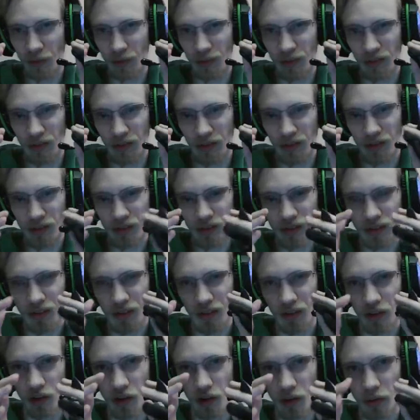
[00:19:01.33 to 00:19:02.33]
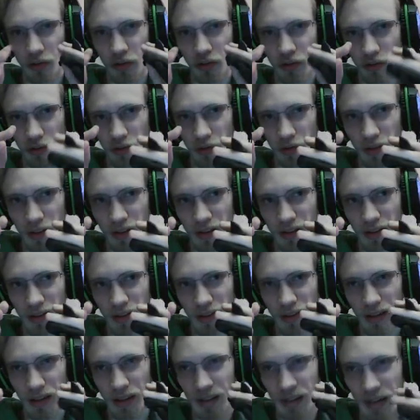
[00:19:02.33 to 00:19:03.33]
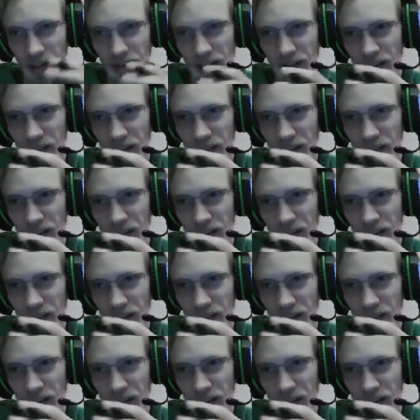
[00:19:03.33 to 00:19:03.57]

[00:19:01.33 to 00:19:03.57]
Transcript: you know what you're doing, it kind